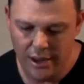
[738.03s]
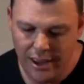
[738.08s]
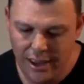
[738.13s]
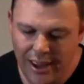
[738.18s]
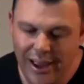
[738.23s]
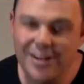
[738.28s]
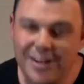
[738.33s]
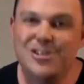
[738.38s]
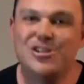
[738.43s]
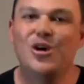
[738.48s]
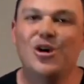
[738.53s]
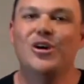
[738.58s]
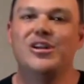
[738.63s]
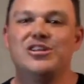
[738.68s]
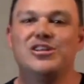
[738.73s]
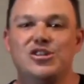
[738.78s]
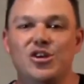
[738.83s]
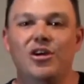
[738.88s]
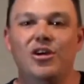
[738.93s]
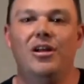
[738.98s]
And so it
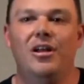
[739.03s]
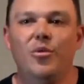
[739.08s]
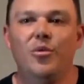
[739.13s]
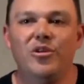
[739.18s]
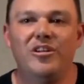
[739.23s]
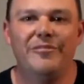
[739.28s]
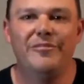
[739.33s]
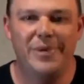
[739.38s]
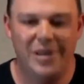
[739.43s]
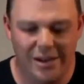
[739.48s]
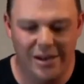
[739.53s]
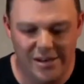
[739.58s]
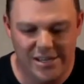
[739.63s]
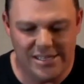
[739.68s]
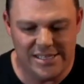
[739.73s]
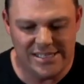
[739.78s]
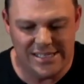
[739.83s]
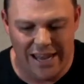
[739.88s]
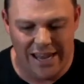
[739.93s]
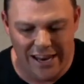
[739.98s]
certainly would have been
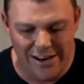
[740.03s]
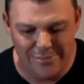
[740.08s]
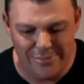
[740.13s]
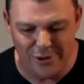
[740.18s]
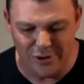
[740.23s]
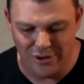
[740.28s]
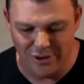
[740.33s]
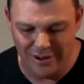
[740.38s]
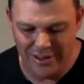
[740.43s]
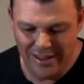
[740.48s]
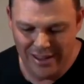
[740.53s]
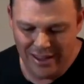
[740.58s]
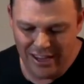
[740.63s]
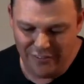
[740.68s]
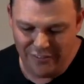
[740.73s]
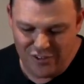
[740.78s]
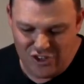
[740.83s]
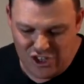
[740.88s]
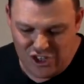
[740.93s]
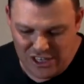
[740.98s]
understandable
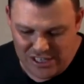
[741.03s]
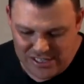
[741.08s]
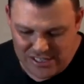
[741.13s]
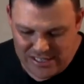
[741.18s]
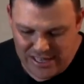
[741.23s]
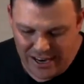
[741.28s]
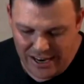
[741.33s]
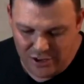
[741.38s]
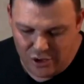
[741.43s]
if Jesus had